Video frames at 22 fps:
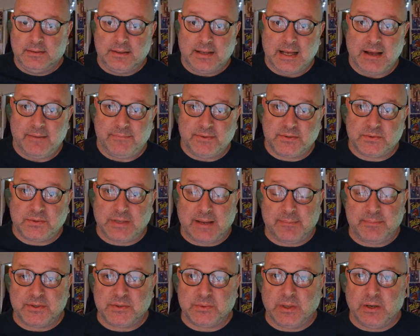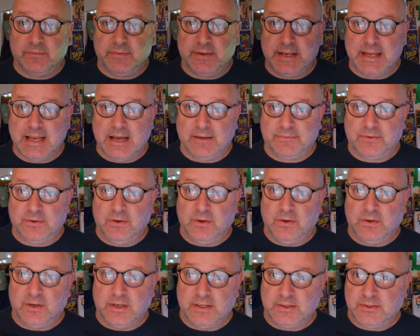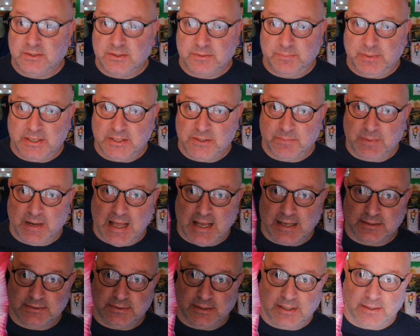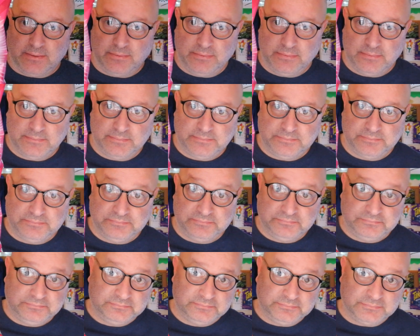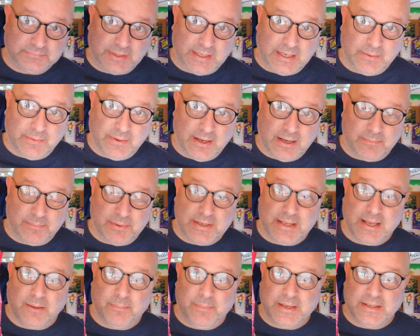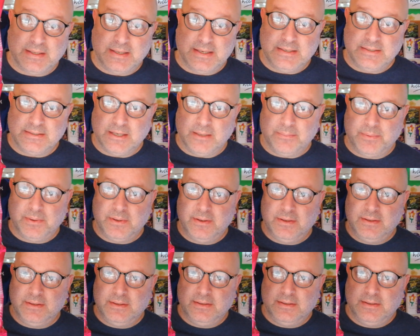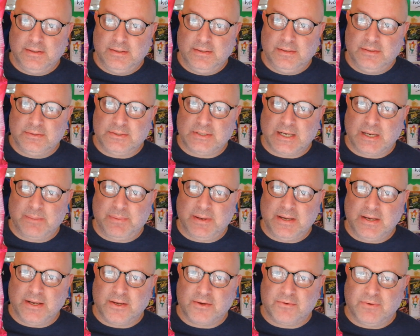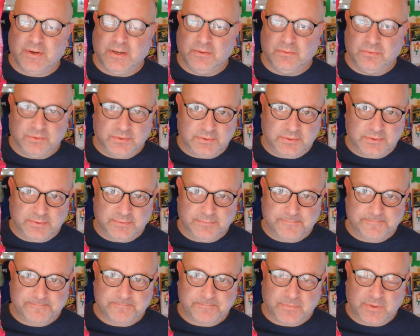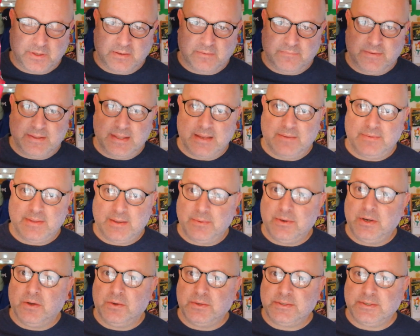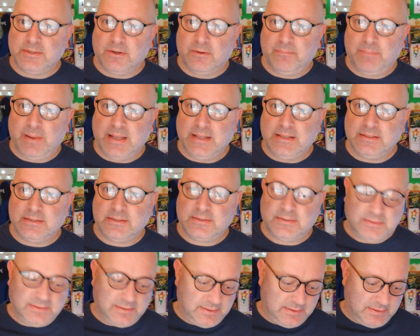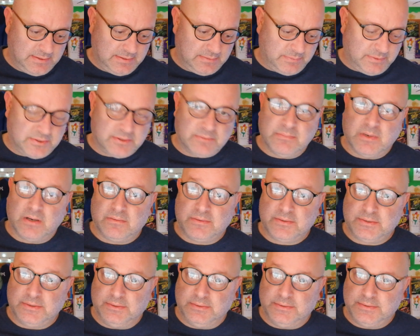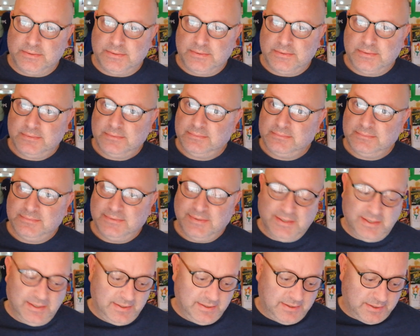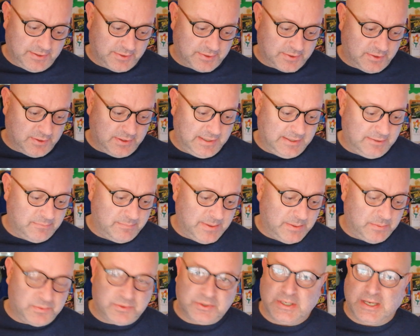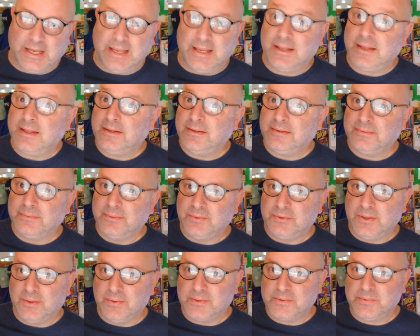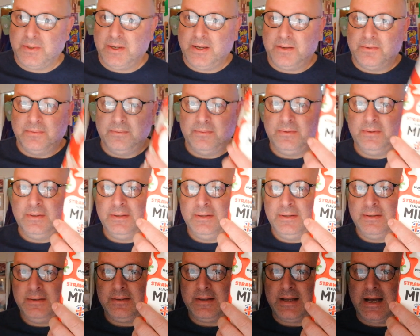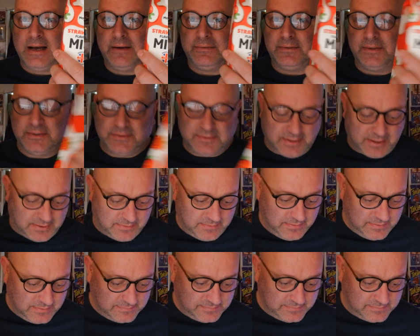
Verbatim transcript: half, half past 12 in the afternoon and it's just pitch black. So there you are. But yeah, I'll pick these up. Jalapeno grills. I think they, they were 99 pence. Went to Morrison's. And I got a little milkshake. Will do as well. After so.